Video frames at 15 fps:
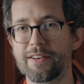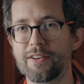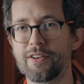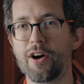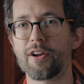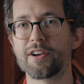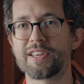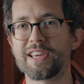
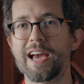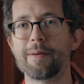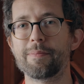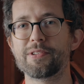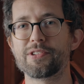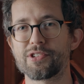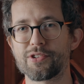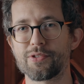
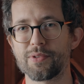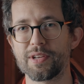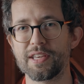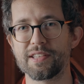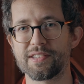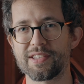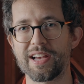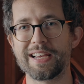
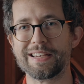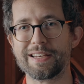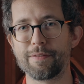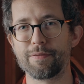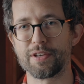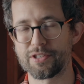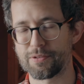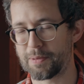non-chemistry,
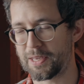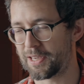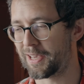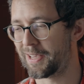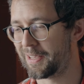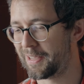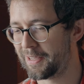scientific speak.